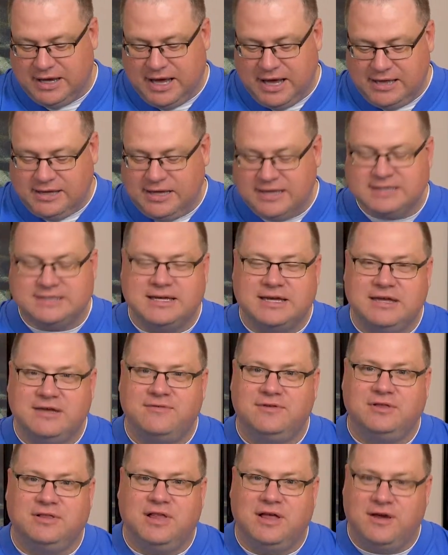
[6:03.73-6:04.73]
And yes, I
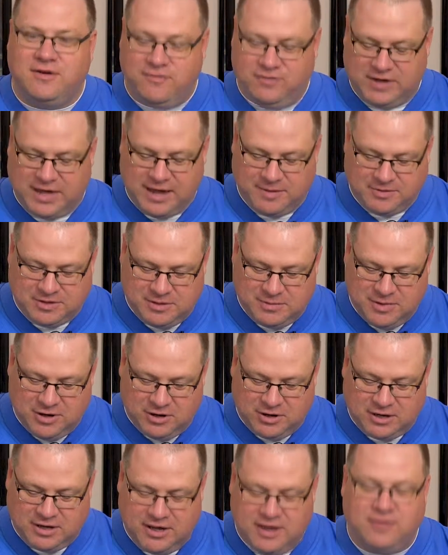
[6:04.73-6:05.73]
even love Captain
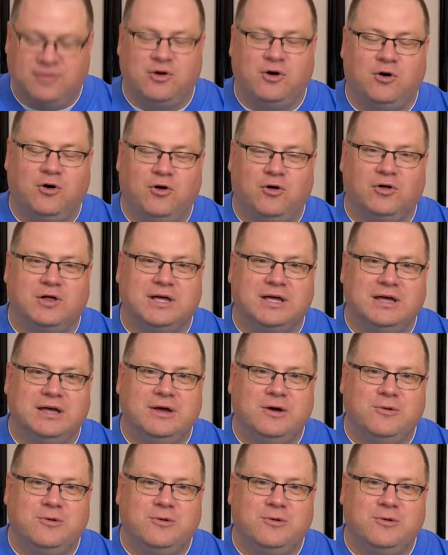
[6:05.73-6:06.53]
America and the Hulk